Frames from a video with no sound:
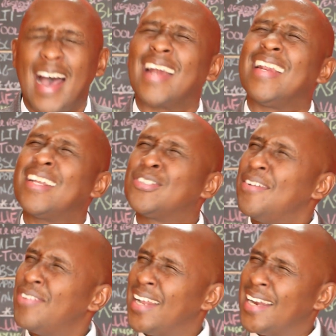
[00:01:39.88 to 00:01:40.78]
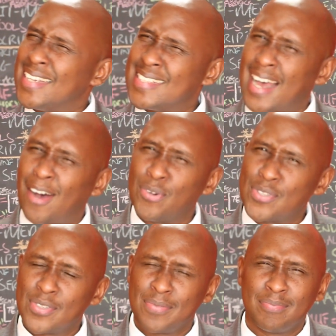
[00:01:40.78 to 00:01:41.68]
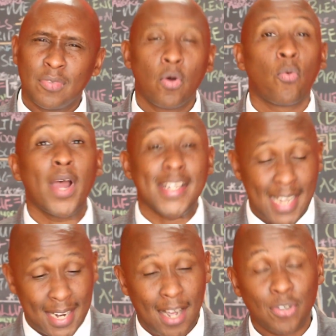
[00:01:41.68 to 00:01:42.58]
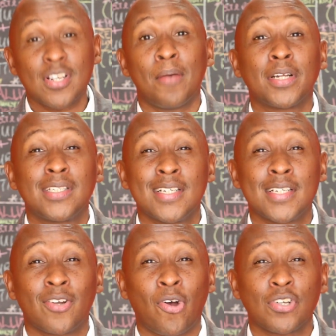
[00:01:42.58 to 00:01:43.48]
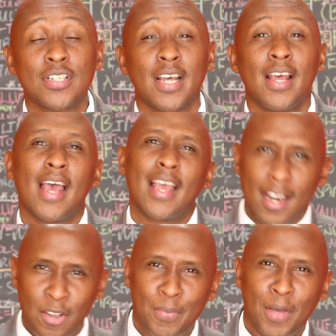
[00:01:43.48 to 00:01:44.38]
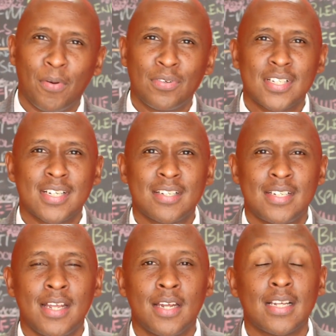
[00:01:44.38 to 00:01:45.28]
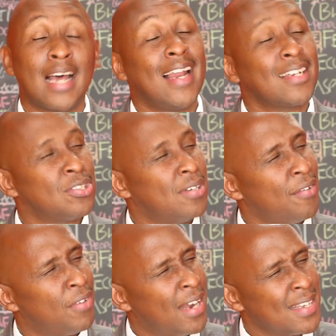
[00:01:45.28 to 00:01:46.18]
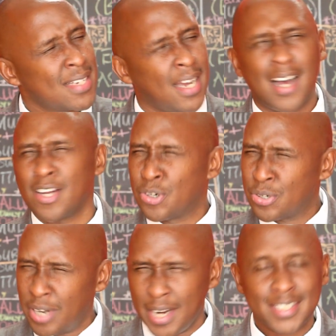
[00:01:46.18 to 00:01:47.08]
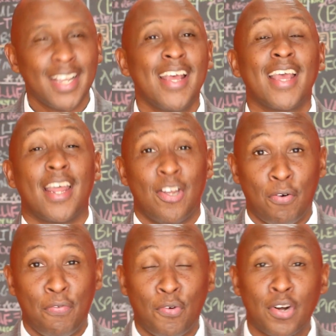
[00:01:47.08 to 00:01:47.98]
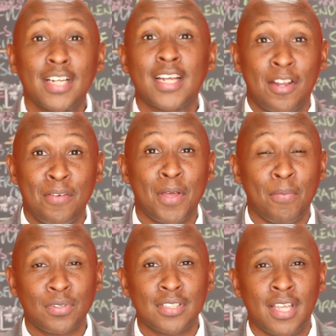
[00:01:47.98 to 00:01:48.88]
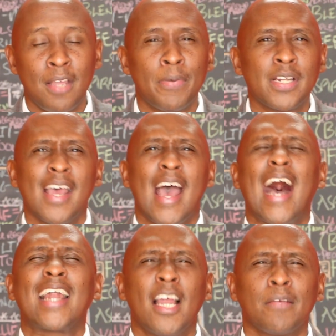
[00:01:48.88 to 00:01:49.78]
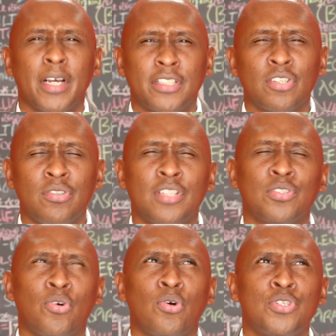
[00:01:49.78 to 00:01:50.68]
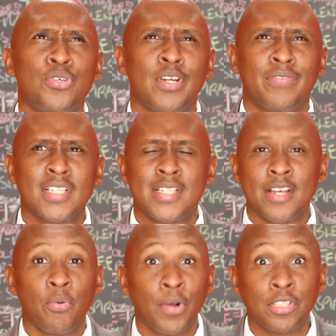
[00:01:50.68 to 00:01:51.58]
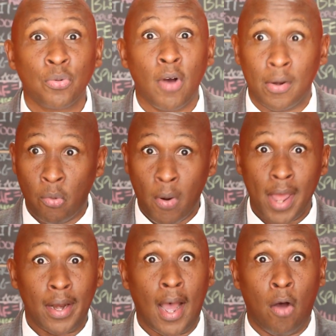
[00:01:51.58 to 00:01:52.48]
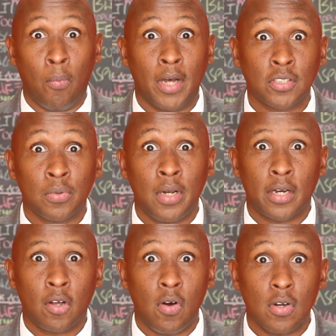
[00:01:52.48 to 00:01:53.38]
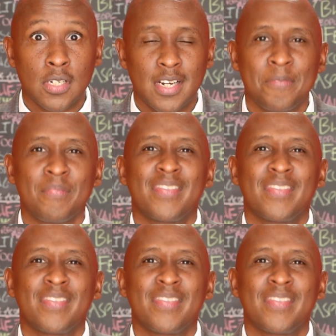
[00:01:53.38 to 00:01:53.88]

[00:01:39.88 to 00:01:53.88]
I'd like to live in a nice house. Where is that house? How much does it cost? Can you be able to sustain it? I'd like to drive a nice car. Great. Can you afford it? Can you be able to keep it? I'd like my children to go to university. Which one? When? How much will it cost?